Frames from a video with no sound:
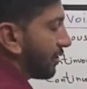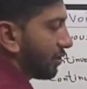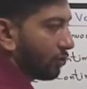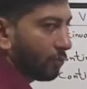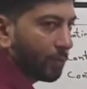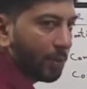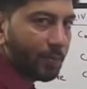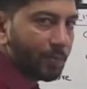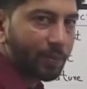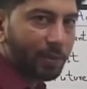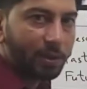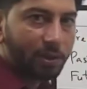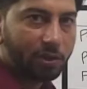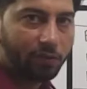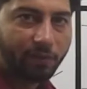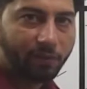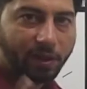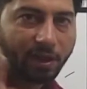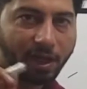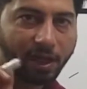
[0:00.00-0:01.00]
you people.
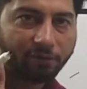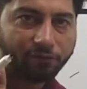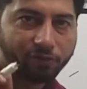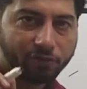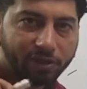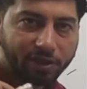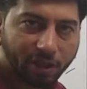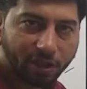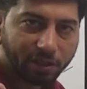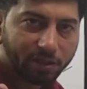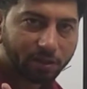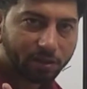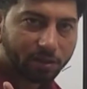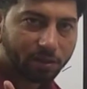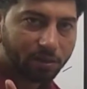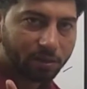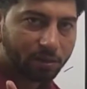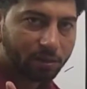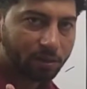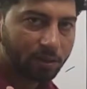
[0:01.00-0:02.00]
You will have to judge.
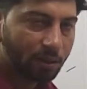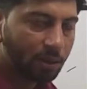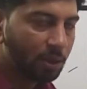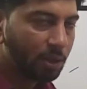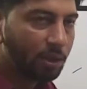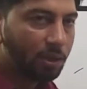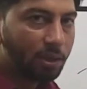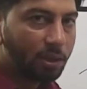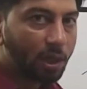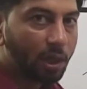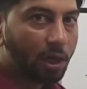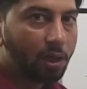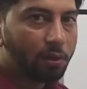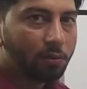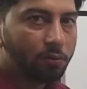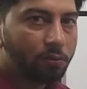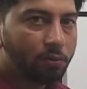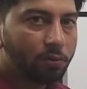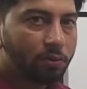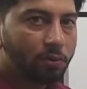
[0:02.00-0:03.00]

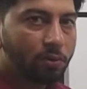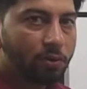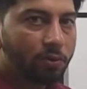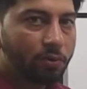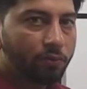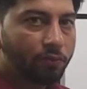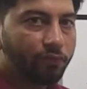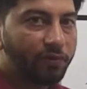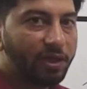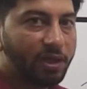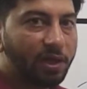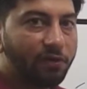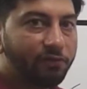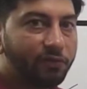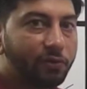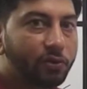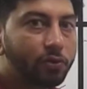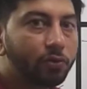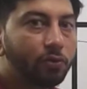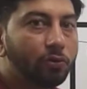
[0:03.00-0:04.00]
Now we
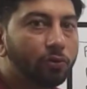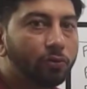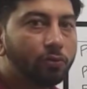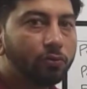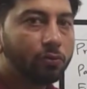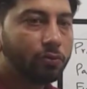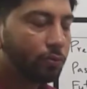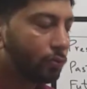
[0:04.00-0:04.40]
have two